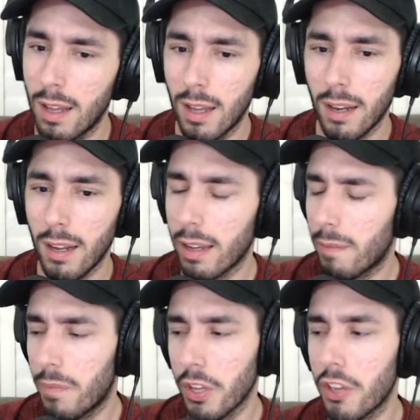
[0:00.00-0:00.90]

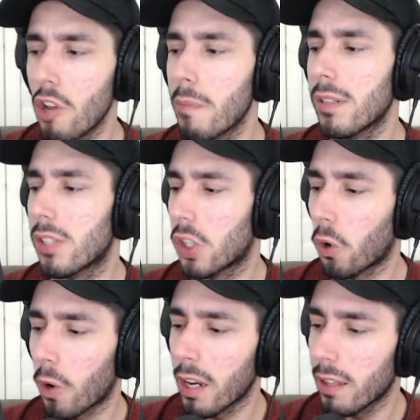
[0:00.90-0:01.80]
like the human
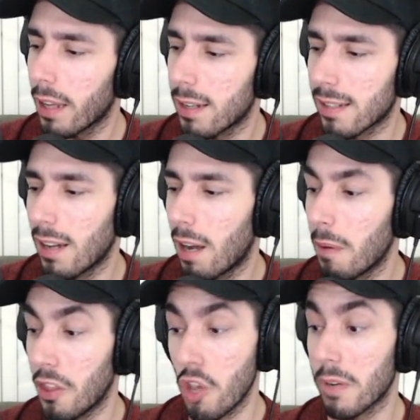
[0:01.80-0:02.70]
story that has come,
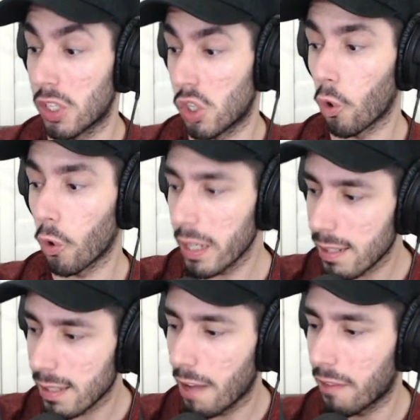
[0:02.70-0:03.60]
and the human
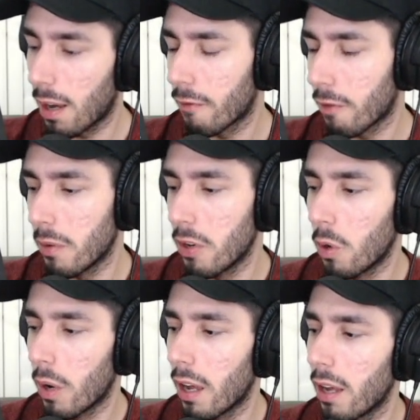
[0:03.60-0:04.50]
stories that have come from
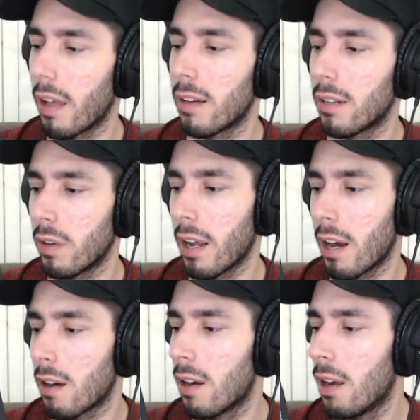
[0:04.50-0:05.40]
Inoue and
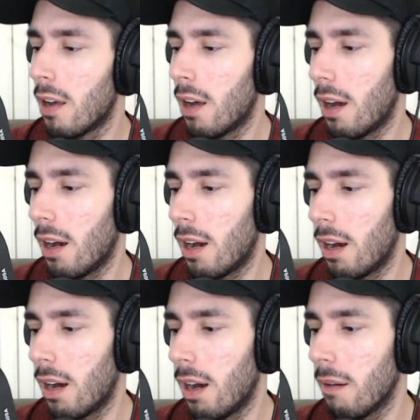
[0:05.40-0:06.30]
Donaire
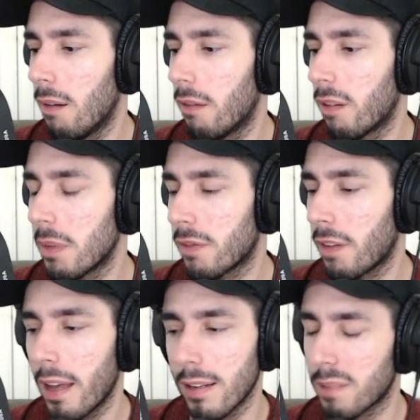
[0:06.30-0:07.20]
from this
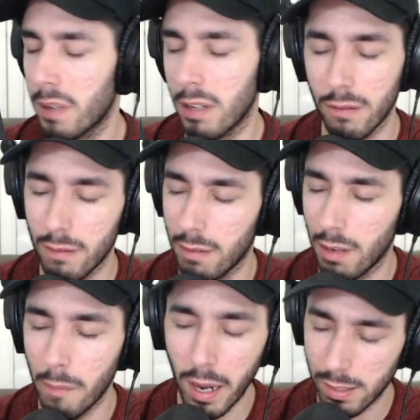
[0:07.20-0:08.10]
fight has just been
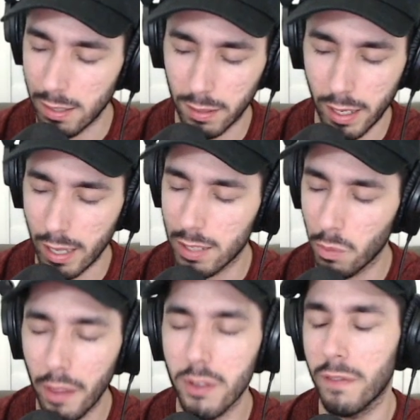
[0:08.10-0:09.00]
amazing. Like, it's
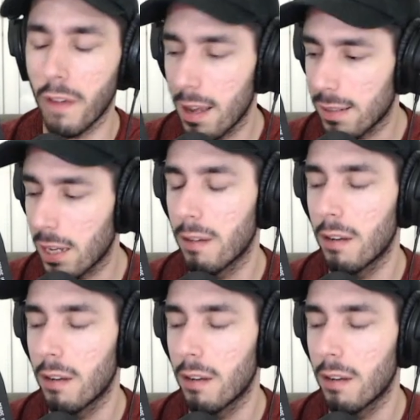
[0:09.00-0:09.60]
one of those fights that